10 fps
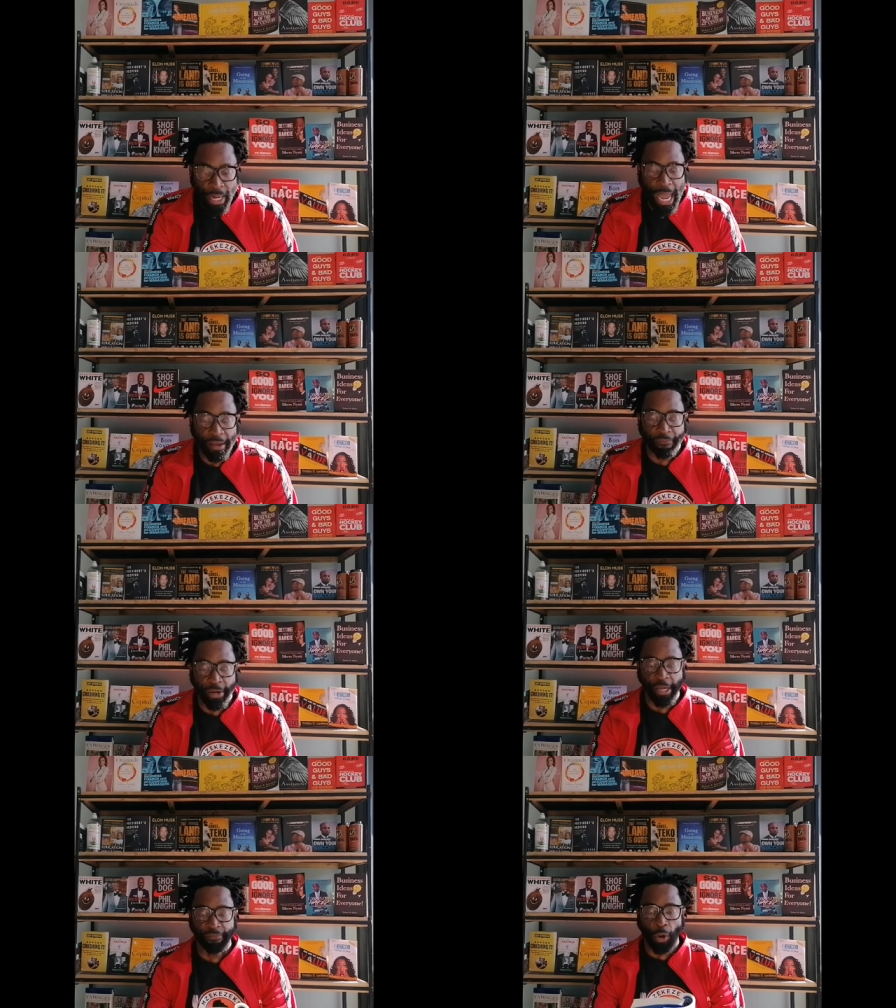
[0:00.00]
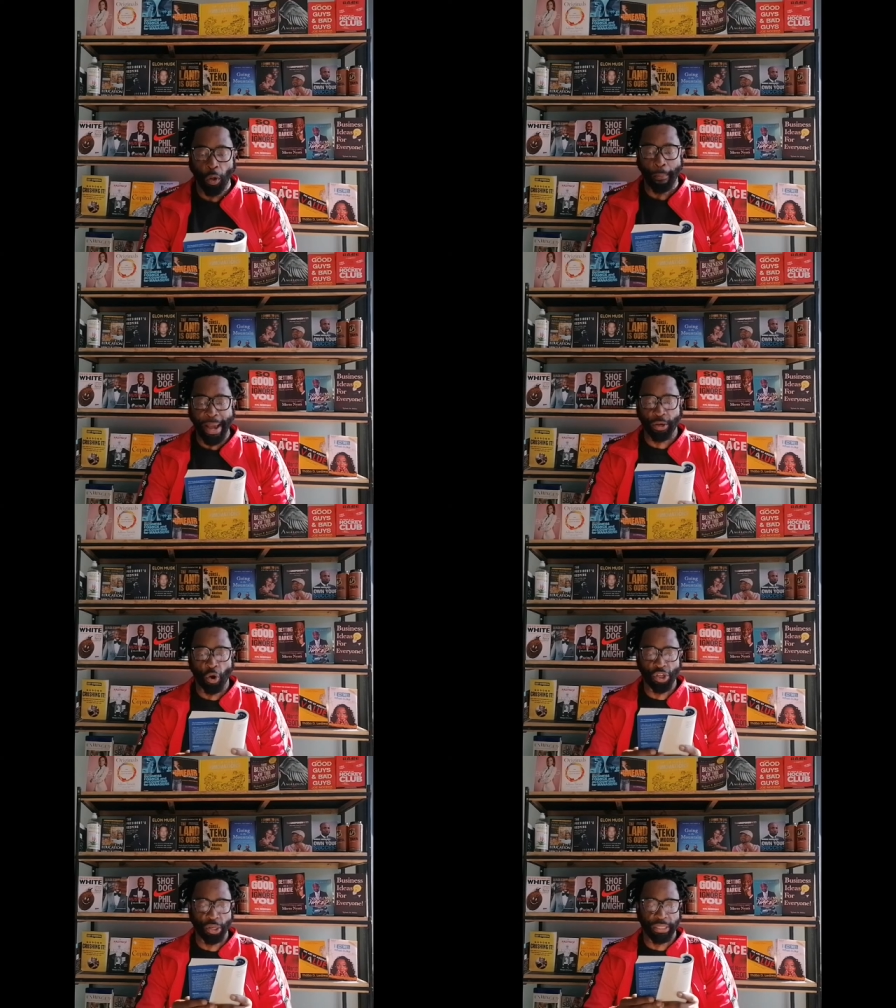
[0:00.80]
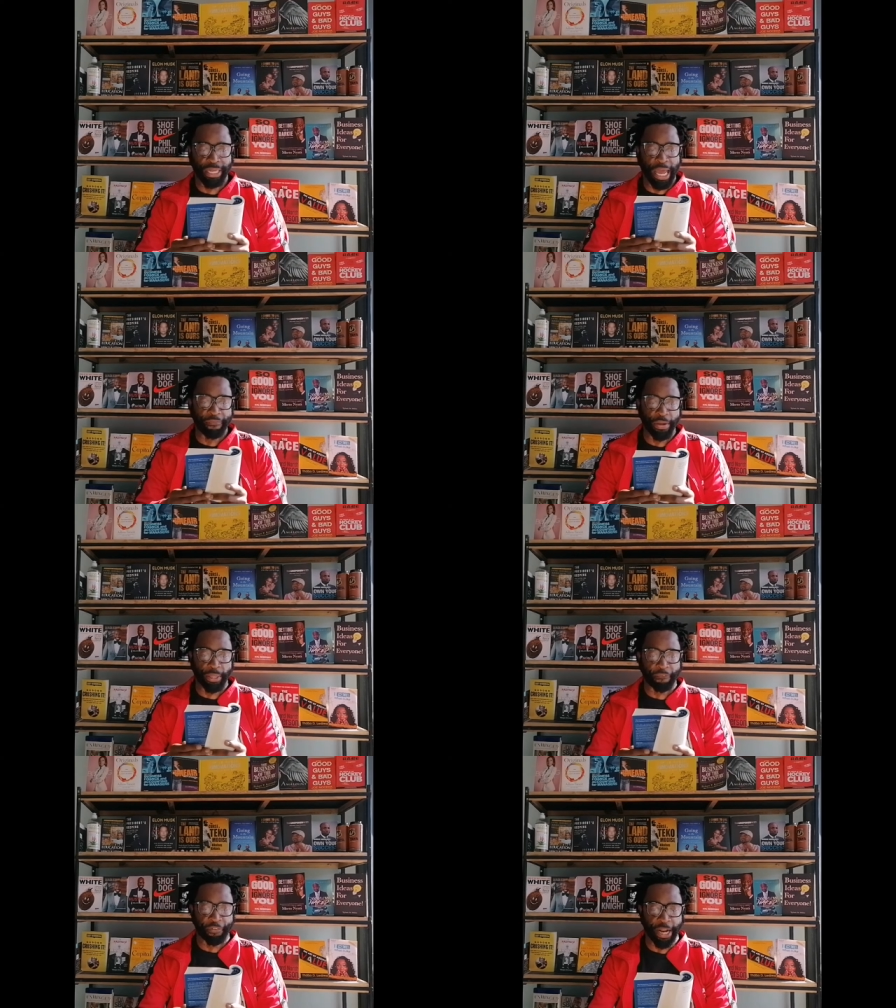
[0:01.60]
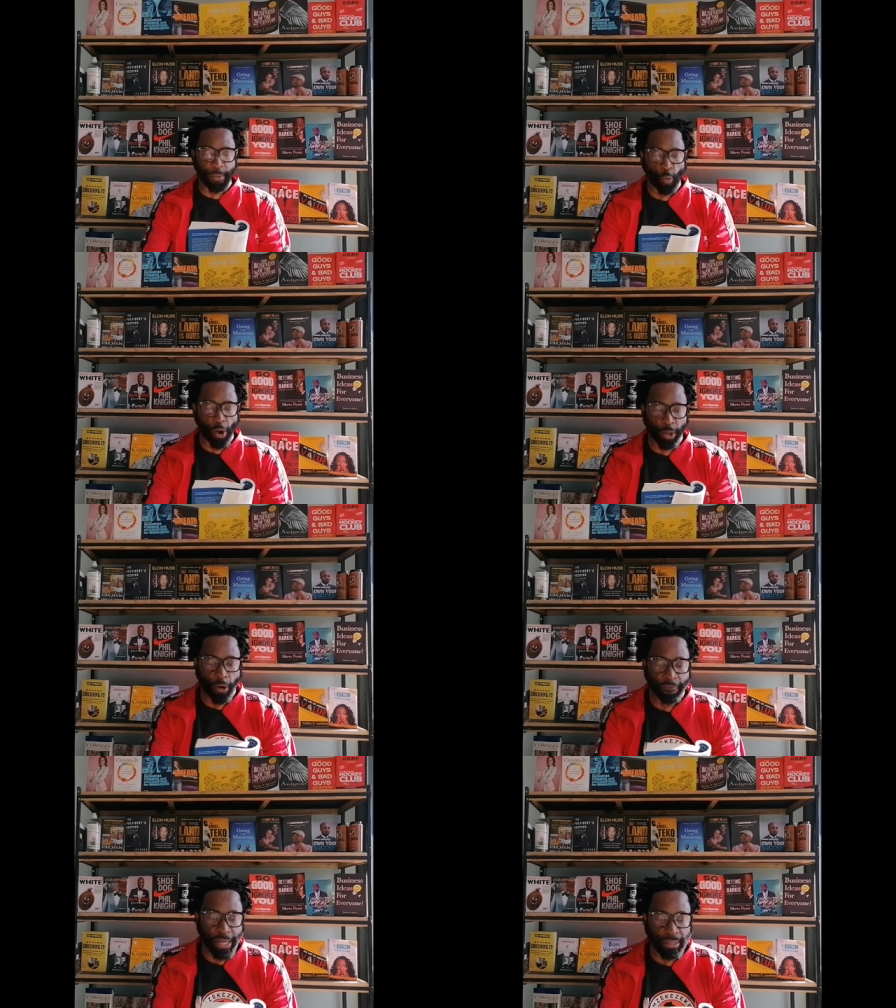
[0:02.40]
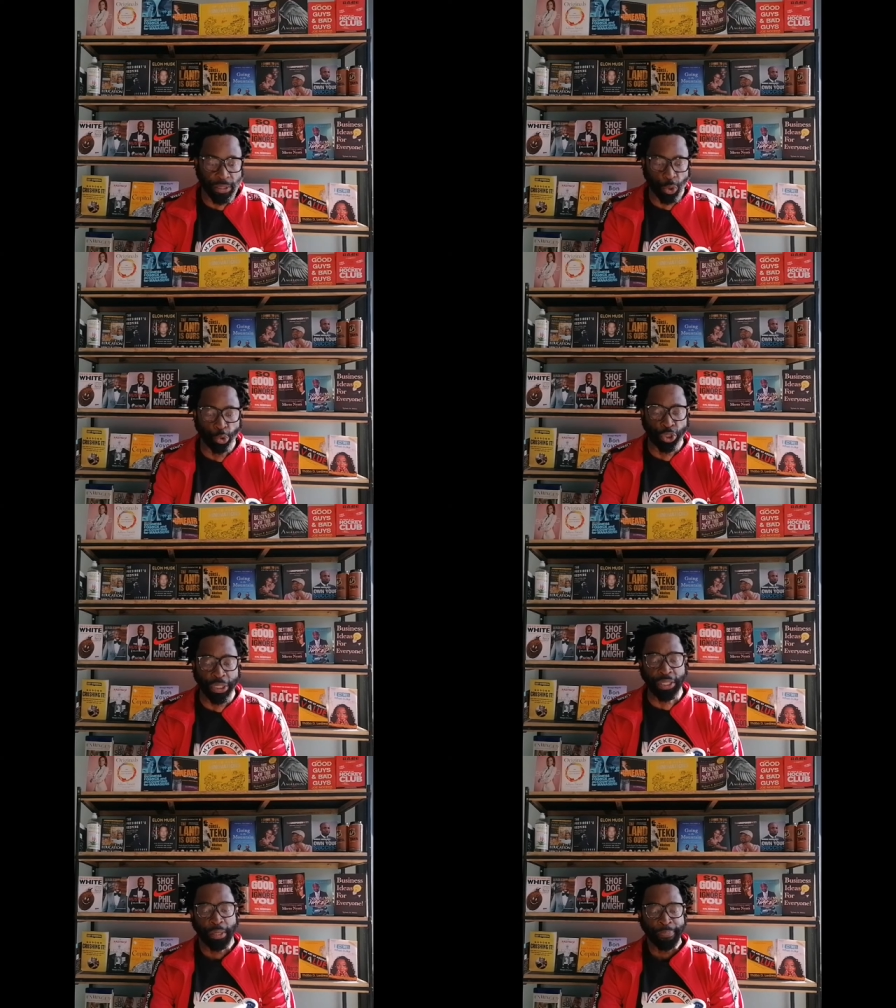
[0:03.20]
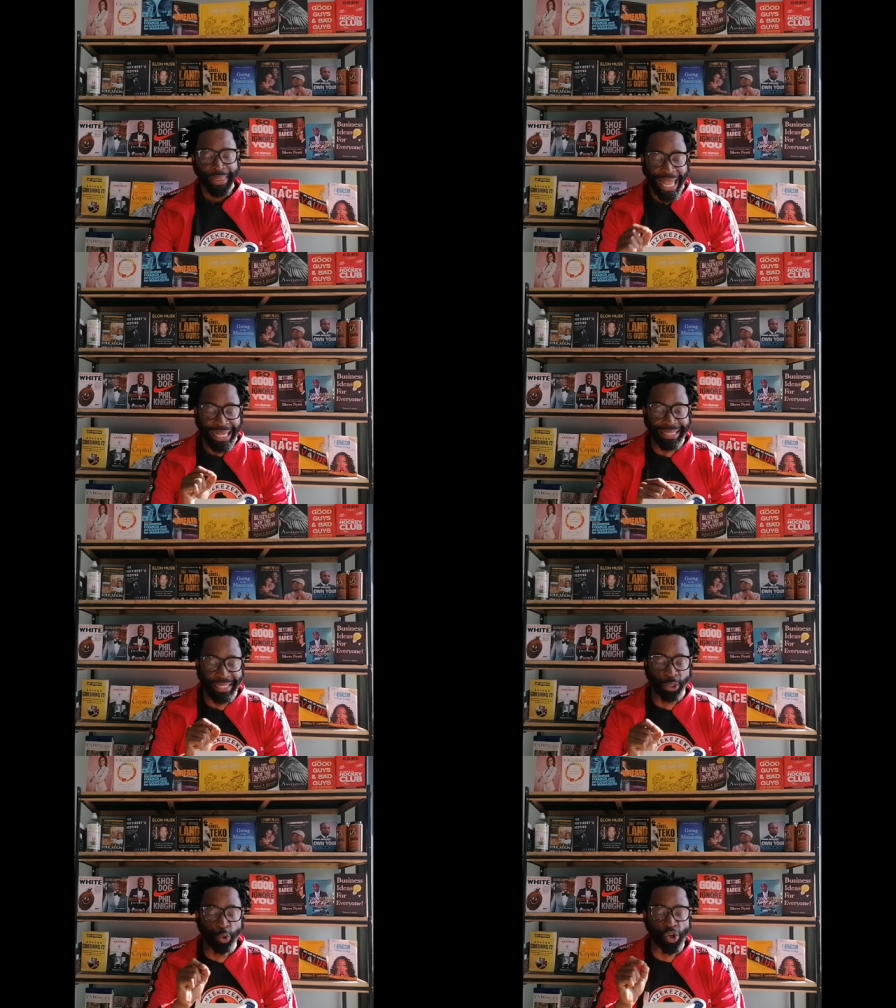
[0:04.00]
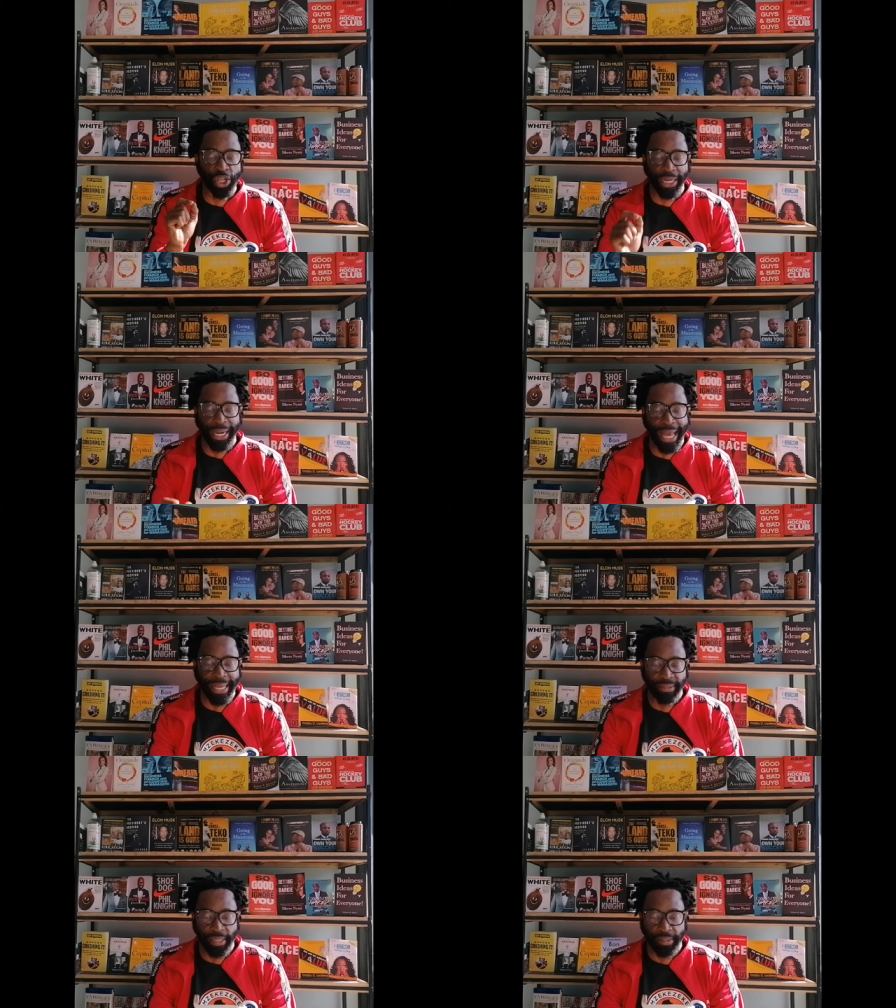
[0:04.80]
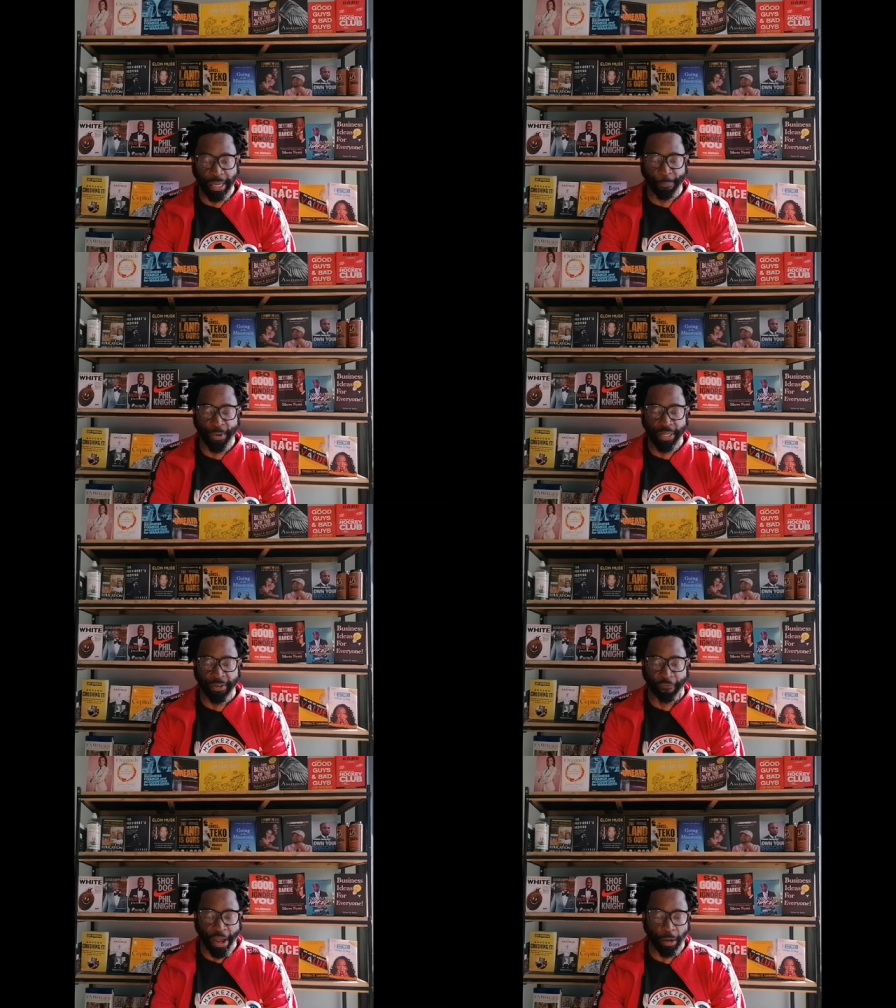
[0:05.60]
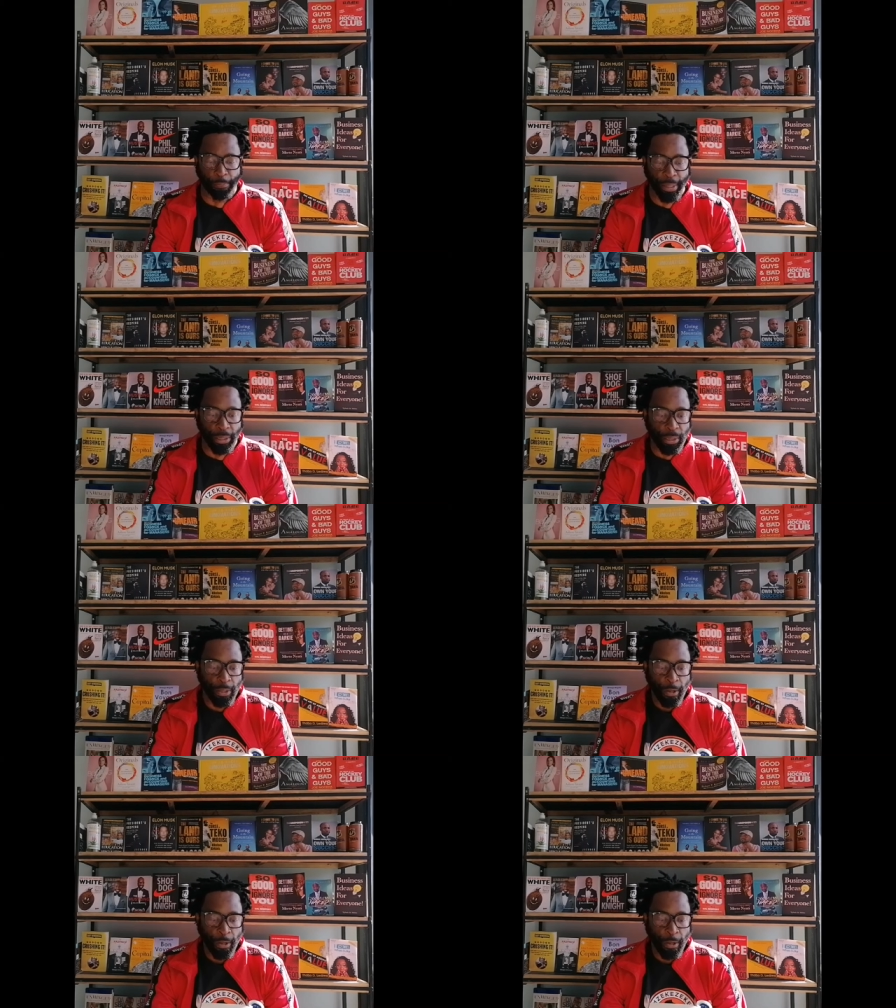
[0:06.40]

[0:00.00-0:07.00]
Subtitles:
I have lived all my conscious life in the framework of institutionalized separate development.